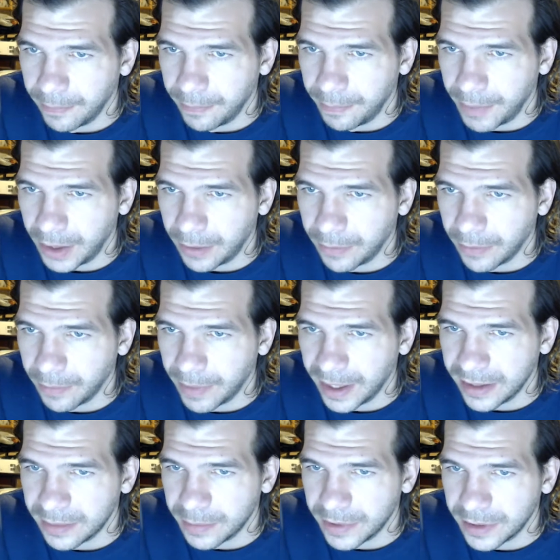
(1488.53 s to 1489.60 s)
bought with
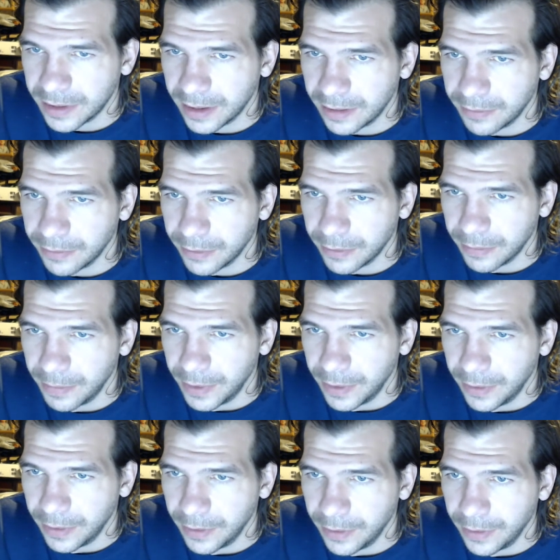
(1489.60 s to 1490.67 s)
basement safe room.
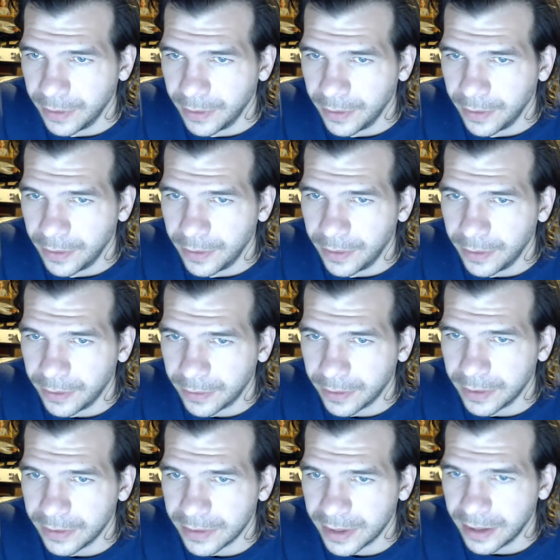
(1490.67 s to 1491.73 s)

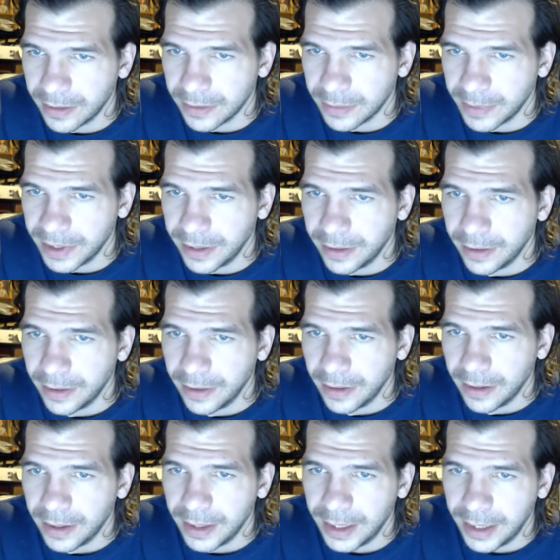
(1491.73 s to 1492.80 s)
Nuclear scares me.
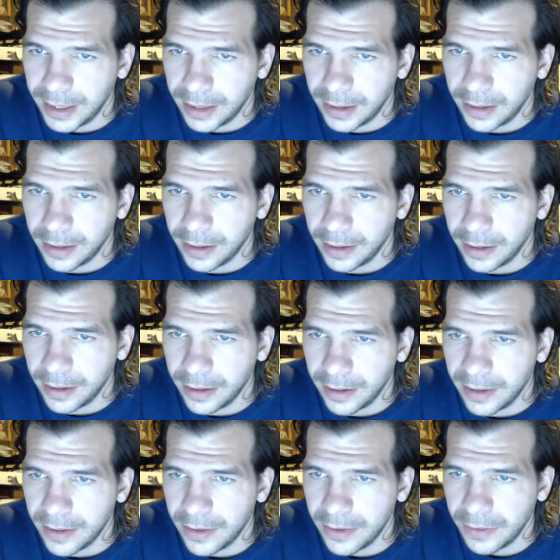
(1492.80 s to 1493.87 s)
Yeah,
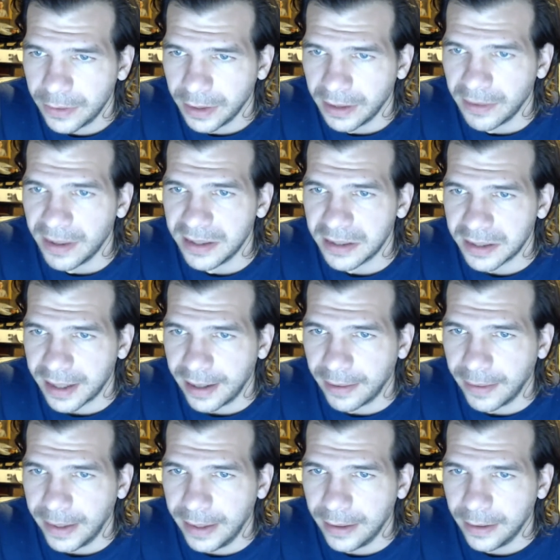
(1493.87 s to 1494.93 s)
nuclear is
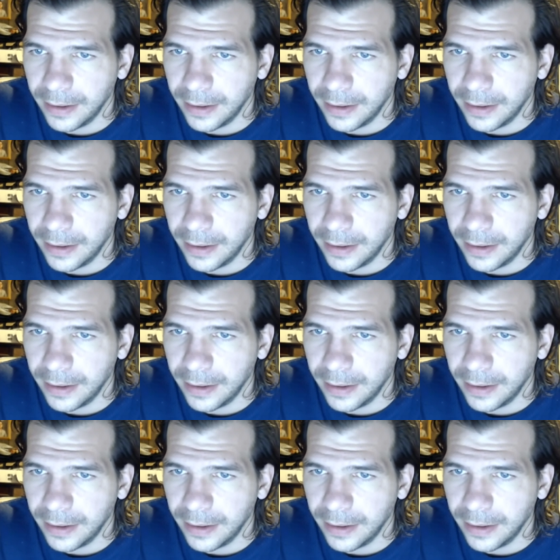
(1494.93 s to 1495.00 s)
scary.